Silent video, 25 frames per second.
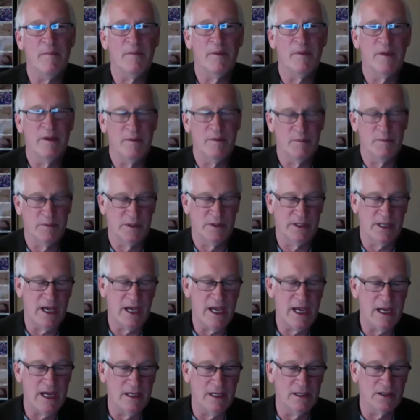the
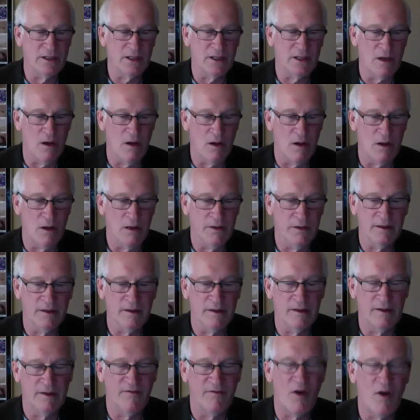site is called
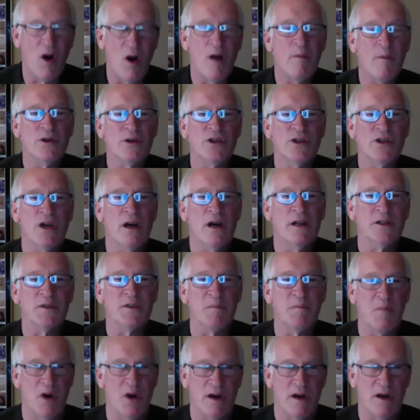Farmer John's
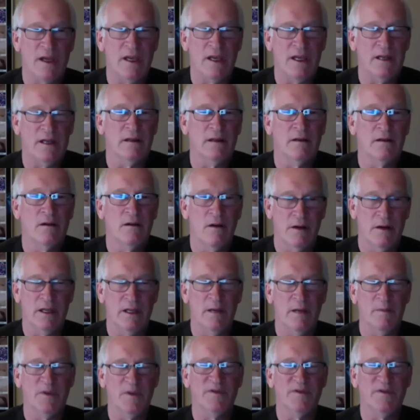Market on
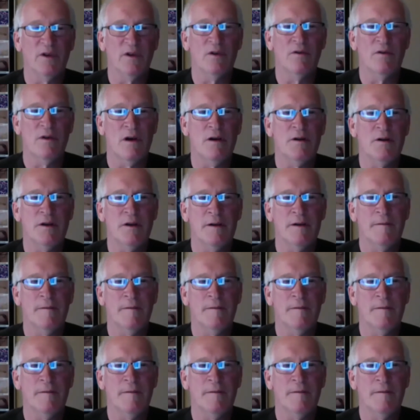Kempsville Road.